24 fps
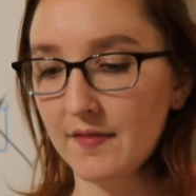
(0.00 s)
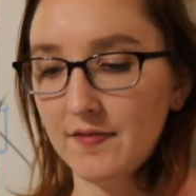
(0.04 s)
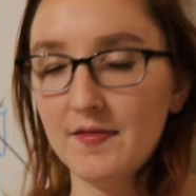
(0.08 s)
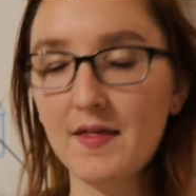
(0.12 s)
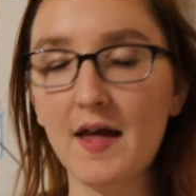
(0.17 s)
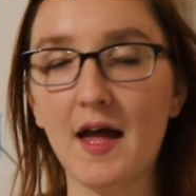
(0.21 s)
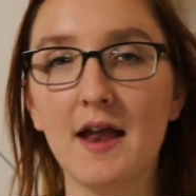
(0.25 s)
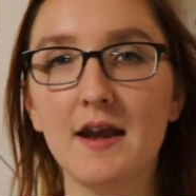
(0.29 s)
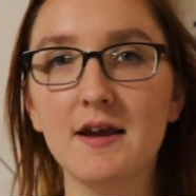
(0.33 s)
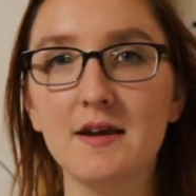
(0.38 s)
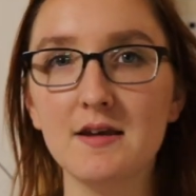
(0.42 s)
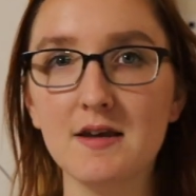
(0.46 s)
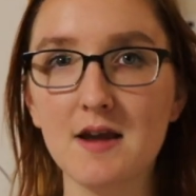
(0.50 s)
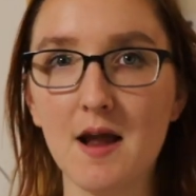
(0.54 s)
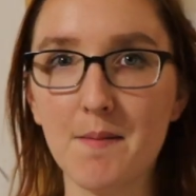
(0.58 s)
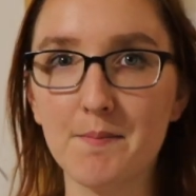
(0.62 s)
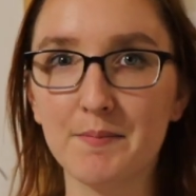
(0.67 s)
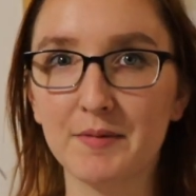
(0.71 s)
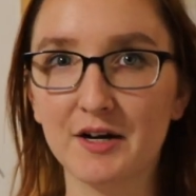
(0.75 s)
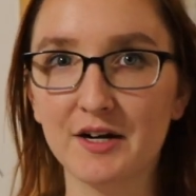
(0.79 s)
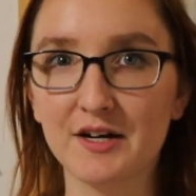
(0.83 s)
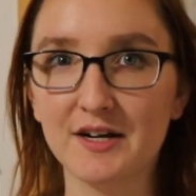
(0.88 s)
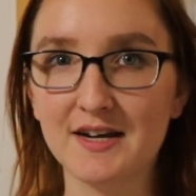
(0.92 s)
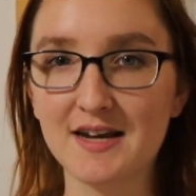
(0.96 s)
Then
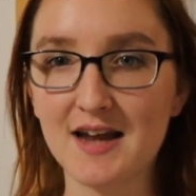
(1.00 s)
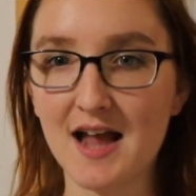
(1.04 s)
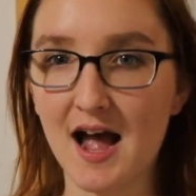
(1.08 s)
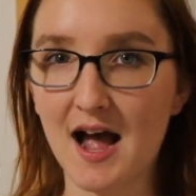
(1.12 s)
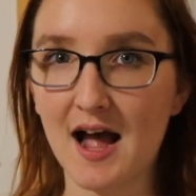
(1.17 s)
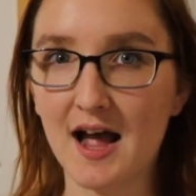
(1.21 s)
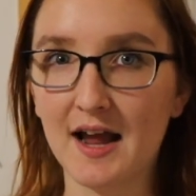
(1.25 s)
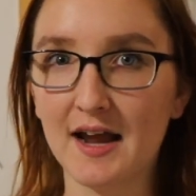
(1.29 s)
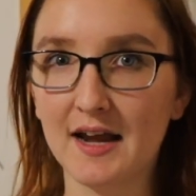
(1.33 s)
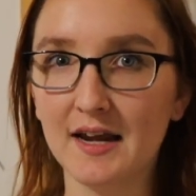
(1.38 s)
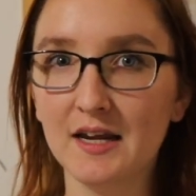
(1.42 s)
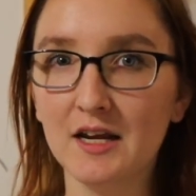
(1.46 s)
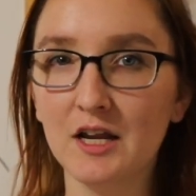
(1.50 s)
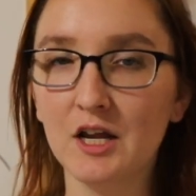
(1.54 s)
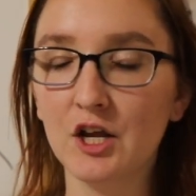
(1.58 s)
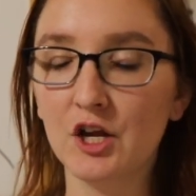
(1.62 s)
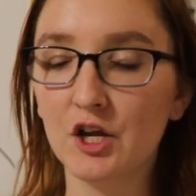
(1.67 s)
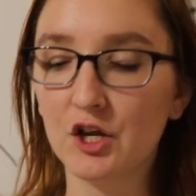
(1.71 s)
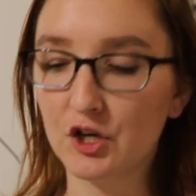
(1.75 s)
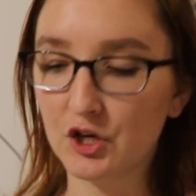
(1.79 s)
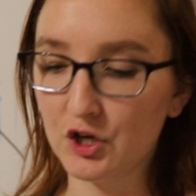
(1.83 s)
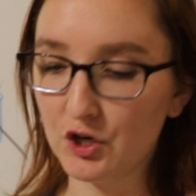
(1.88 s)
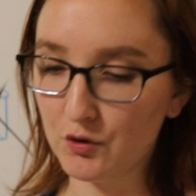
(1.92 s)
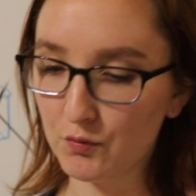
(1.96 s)
number 9,
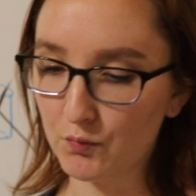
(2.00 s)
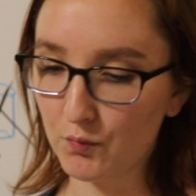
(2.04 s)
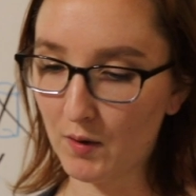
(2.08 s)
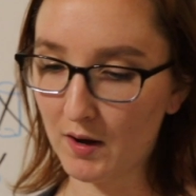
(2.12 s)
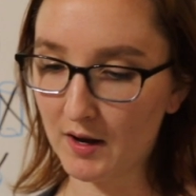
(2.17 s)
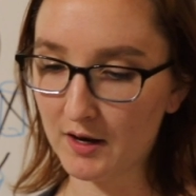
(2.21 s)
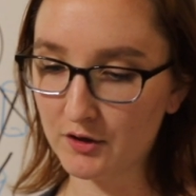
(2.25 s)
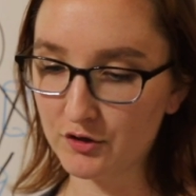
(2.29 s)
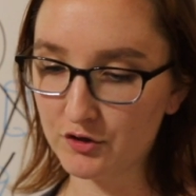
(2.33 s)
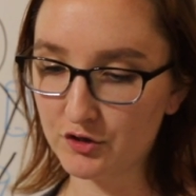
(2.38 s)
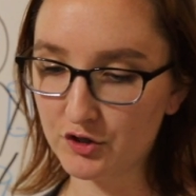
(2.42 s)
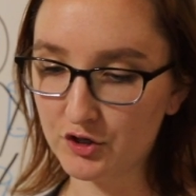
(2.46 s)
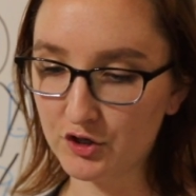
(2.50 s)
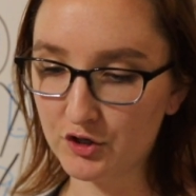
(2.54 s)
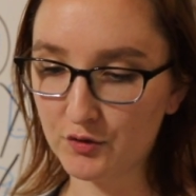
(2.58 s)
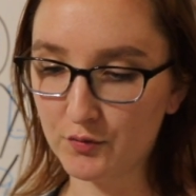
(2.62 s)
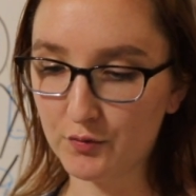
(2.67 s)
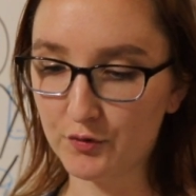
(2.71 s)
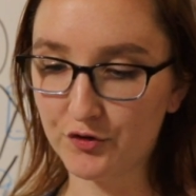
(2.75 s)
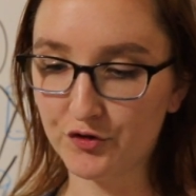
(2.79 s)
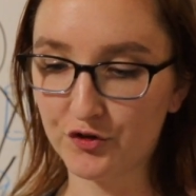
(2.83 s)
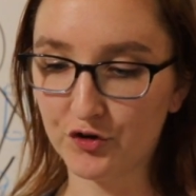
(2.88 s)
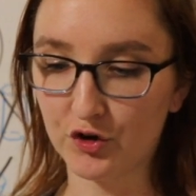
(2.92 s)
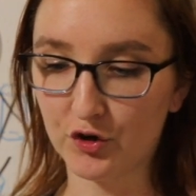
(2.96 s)
you want
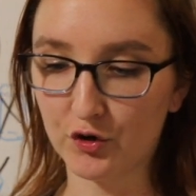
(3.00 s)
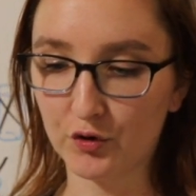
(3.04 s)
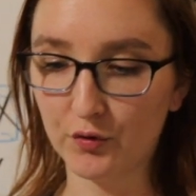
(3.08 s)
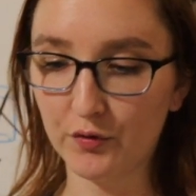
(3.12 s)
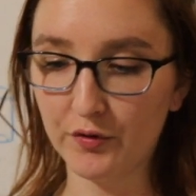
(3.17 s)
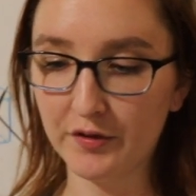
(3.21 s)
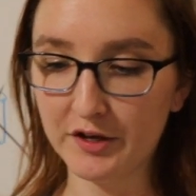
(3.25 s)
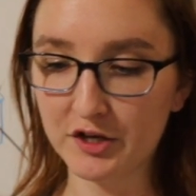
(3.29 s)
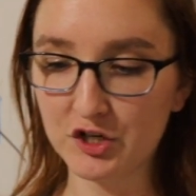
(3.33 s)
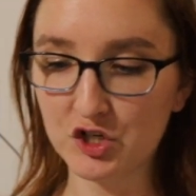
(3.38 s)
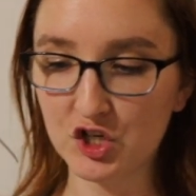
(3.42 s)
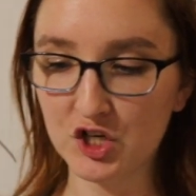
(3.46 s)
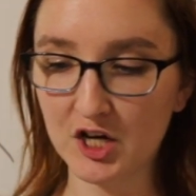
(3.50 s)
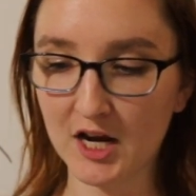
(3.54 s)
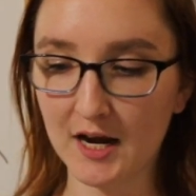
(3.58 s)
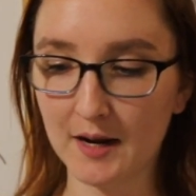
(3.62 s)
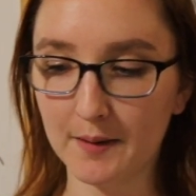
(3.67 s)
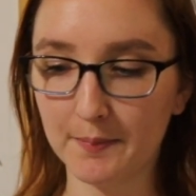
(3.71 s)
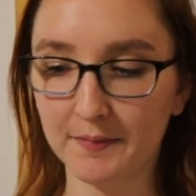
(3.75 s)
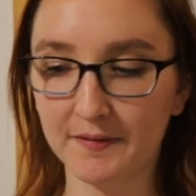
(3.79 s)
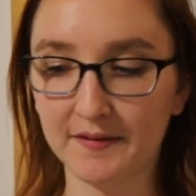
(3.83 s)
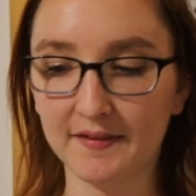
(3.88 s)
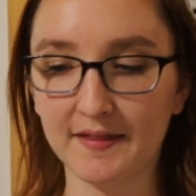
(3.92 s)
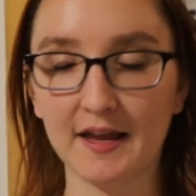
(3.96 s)
to circle the
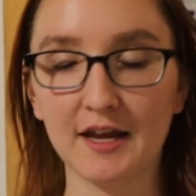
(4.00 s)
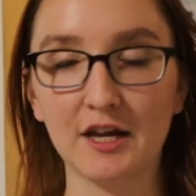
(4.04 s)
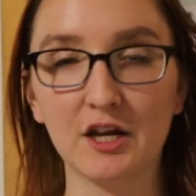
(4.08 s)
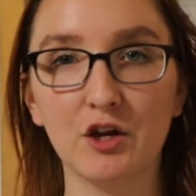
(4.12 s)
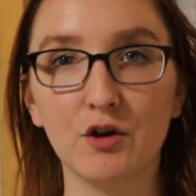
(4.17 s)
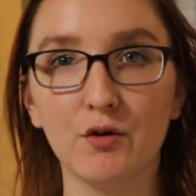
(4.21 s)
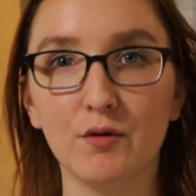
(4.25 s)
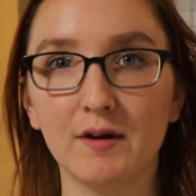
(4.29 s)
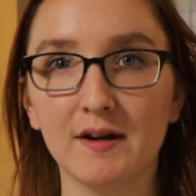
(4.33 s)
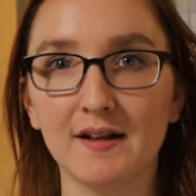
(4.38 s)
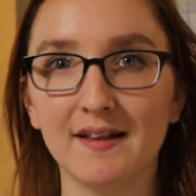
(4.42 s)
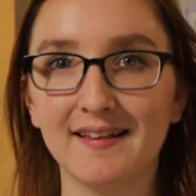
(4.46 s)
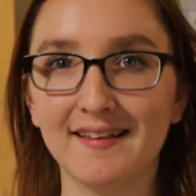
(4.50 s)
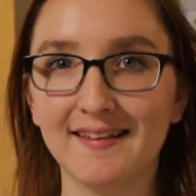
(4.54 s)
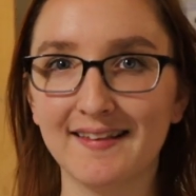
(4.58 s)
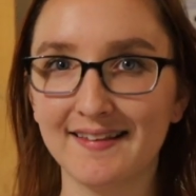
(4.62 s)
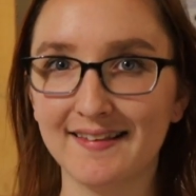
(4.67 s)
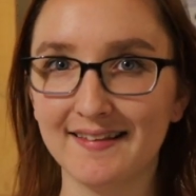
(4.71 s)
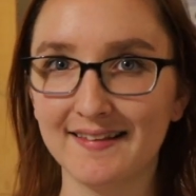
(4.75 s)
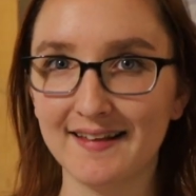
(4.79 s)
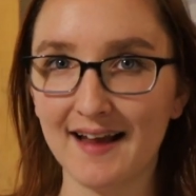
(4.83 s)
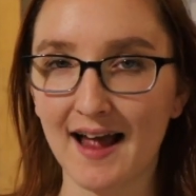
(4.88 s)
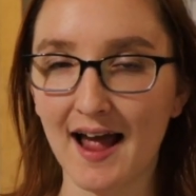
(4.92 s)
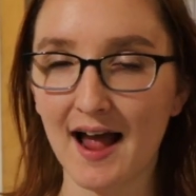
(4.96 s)
shapes that you can
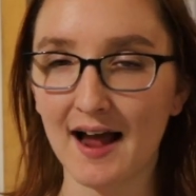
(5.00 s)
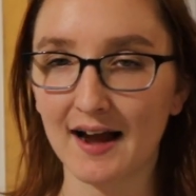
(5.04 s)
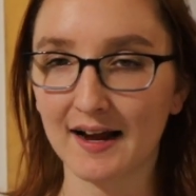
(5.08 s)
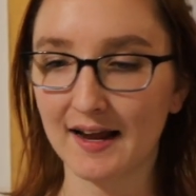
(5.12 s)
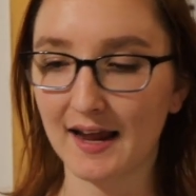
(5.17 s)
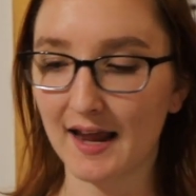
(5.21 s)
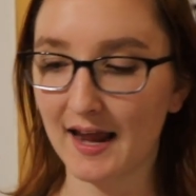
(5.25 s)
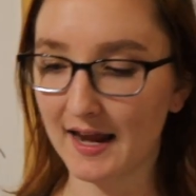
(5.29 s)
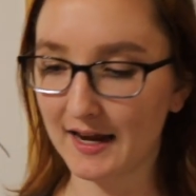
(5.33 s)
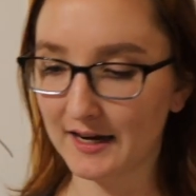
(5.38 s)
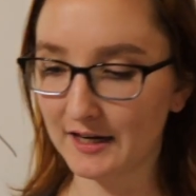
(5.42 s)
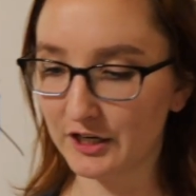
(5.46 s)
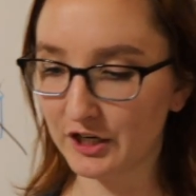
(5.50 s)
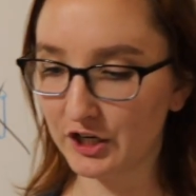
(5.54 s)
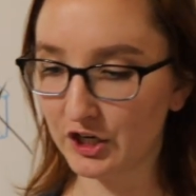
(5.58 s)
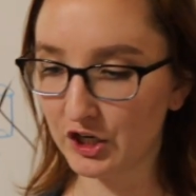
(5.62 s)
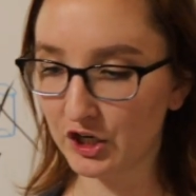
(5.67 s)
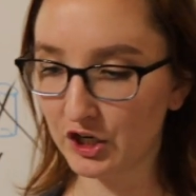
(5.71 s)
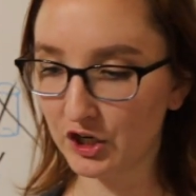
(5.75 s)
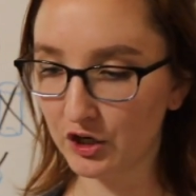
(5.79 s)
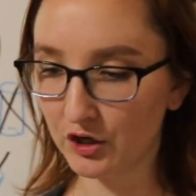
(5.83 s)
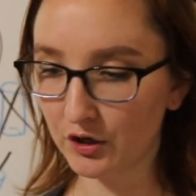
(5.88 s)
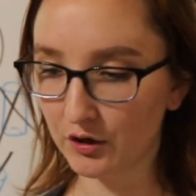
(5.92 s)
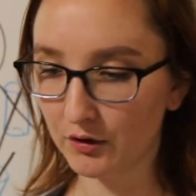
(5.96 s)
stack a
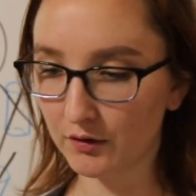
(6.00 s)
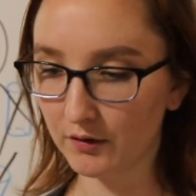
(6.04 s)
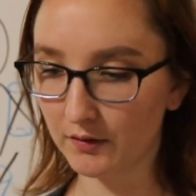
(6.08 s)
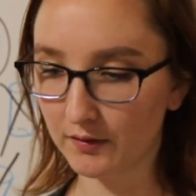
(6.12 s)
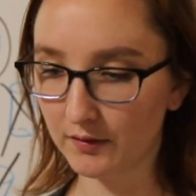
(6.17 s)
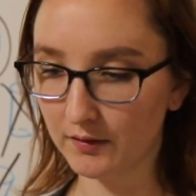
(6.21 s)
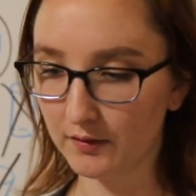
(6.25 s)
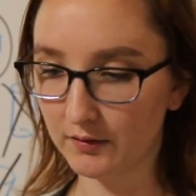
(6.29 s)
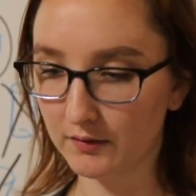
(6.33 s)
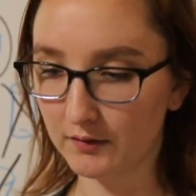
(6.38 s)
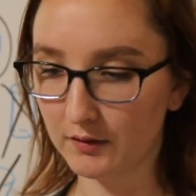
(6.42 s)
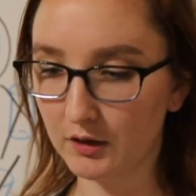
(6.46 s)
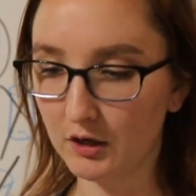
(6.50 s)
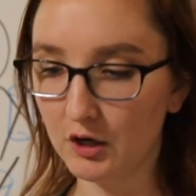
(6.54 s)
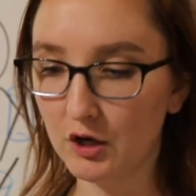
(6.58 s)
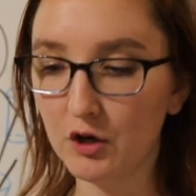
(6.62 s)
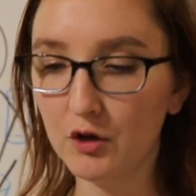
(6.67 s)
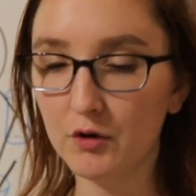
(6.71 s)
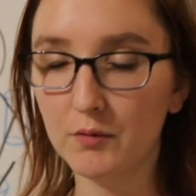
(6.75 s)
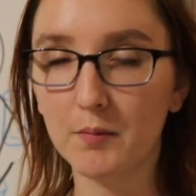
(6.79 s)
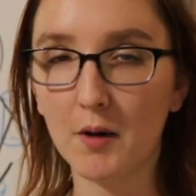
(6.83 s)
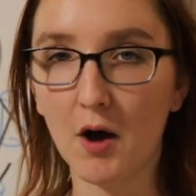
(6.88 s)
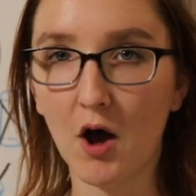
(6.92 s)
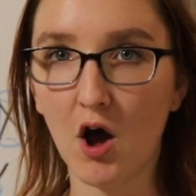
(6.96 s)

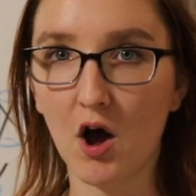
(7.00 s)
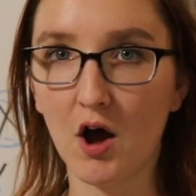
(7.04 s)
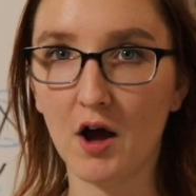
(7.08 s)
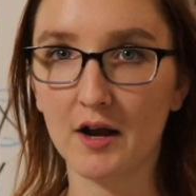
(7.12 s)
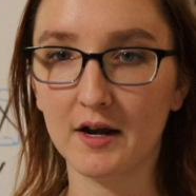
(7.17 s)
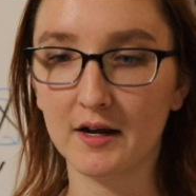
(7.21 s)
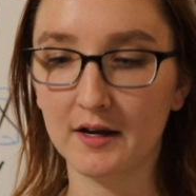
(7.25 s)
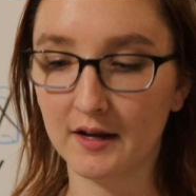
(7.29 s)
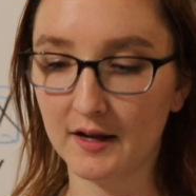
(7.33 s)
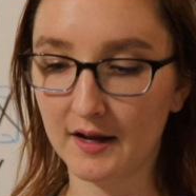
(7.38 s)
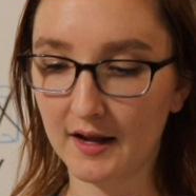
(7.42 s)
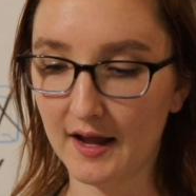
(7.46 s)
cube on.